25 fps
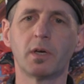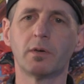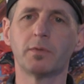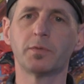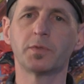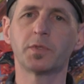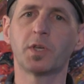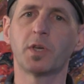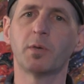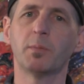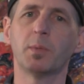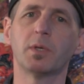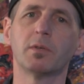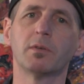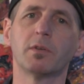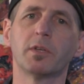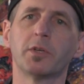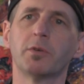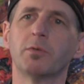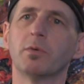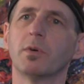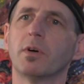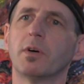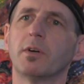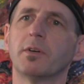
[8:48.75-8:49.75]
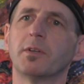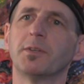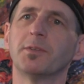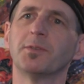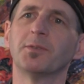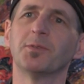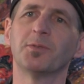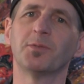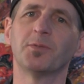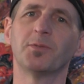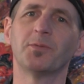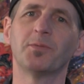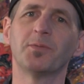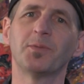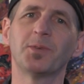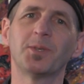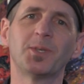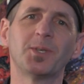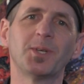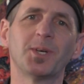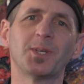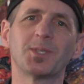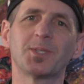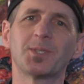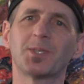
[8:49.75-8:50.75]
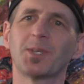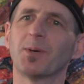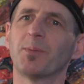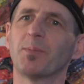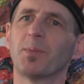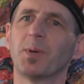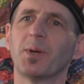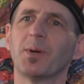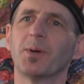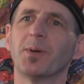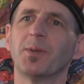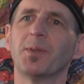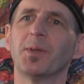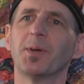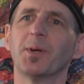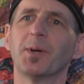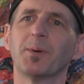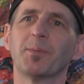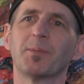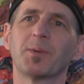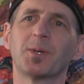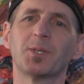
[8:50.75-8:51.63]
elves come in later on and touched up here and there.